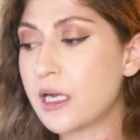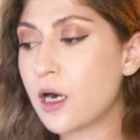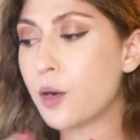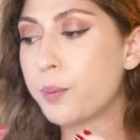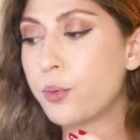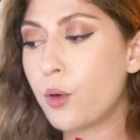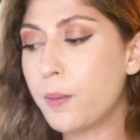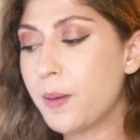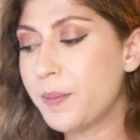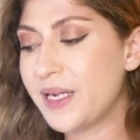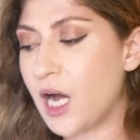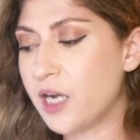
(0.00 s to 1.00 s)
that are
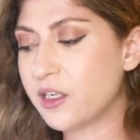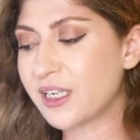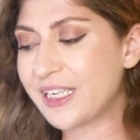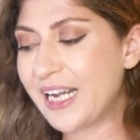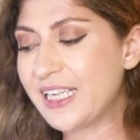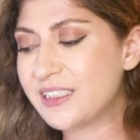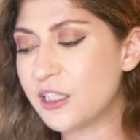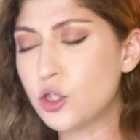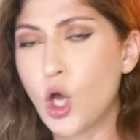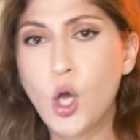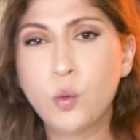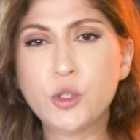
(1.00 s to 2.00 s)
probably unrelated,
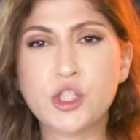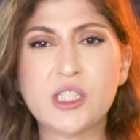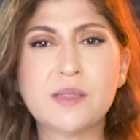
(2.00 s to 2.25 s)
which